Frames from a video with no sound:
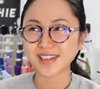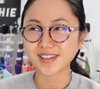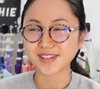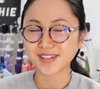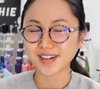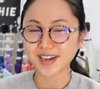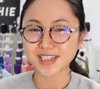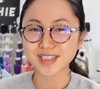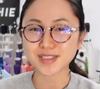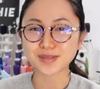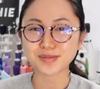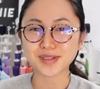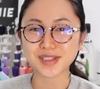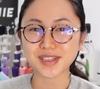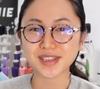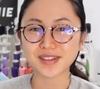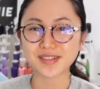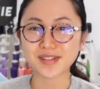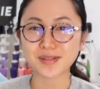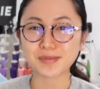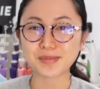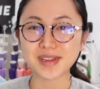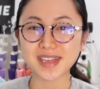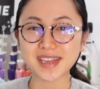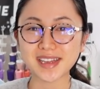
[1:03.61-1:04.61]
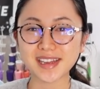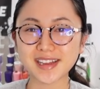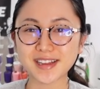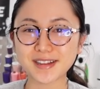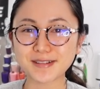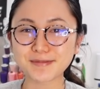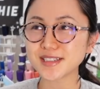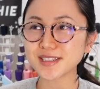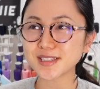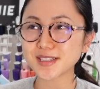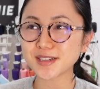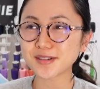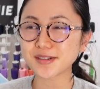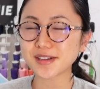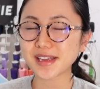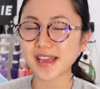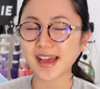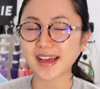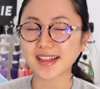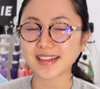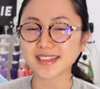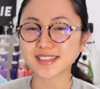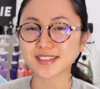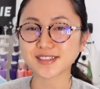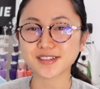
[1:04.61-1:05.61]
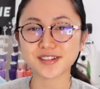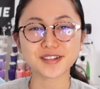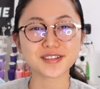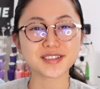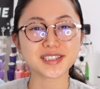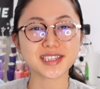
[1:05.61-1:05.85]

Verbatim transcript: You guys believe in me, so yeah, let's grow